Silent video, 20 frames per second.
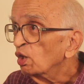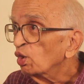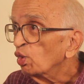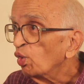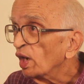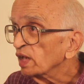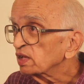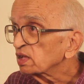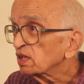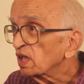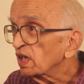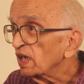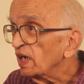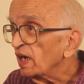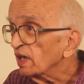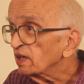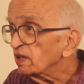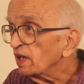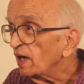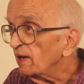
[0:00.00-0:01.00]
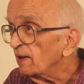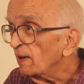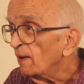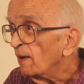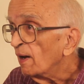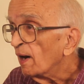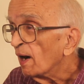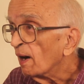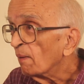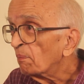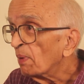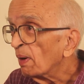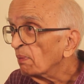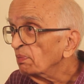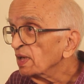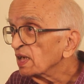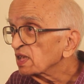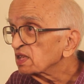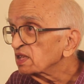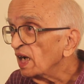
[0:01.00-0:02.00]
who has created a
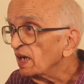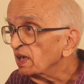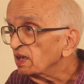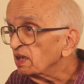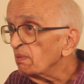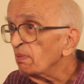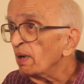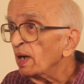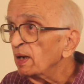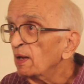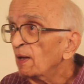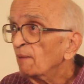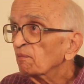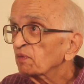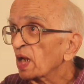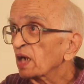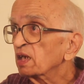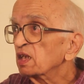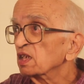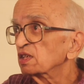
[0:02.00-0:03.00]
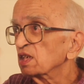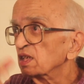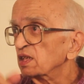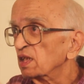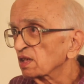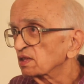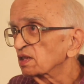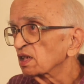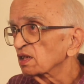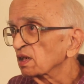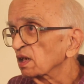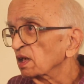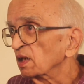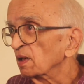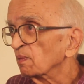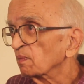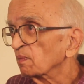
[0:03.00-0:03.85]
public sentiment that this is necessary.